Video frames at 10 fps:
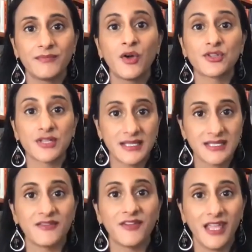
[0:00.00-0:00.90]
ocean
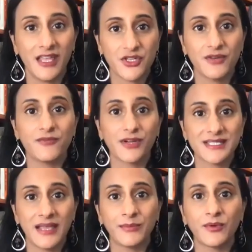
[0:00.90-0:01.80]
acidification, for
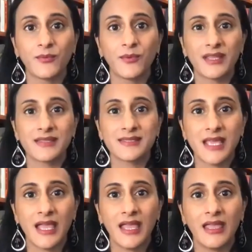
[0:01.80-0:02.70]
example. We can
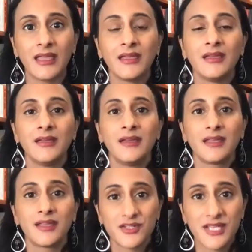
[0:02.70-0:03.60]
say,
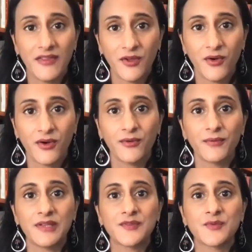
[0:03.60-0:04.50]
here's how the coral
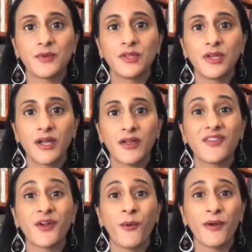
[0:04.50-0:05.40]
reefs will look.
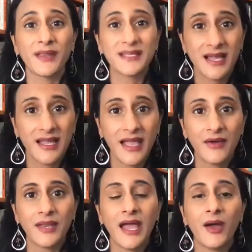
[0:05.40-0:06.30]
They're already dying
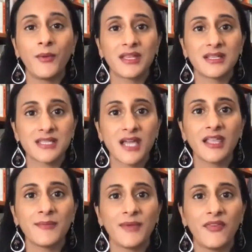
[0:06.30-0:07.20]
out now. We can
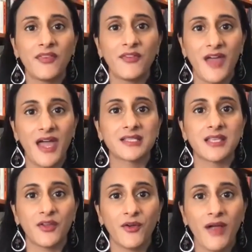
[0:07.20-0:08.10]
document the facts on
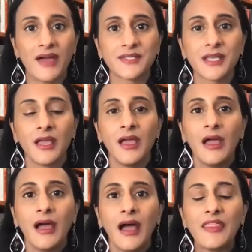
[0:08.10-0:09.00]
the ground.
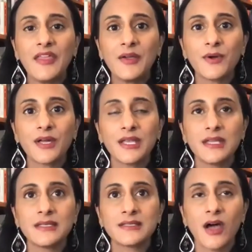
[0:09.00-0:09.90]
I think what
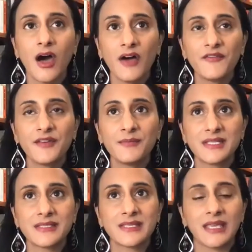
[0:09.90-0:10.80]
is often
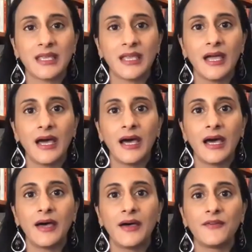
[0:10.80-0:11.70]
missing
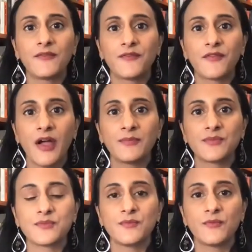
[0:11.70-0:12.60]
uh, from